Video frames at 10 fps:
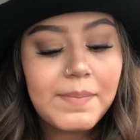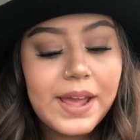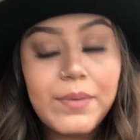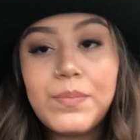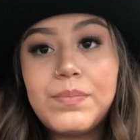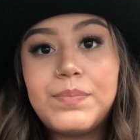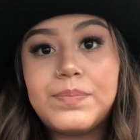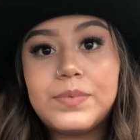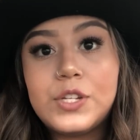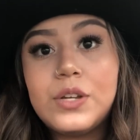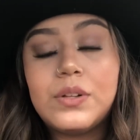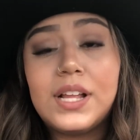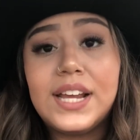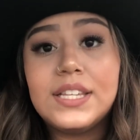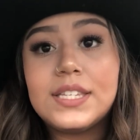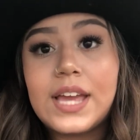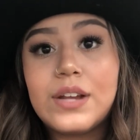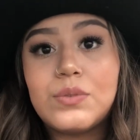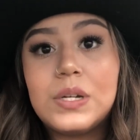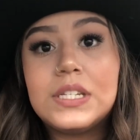my 2 clients
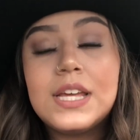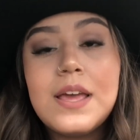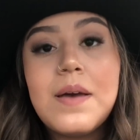scheduled.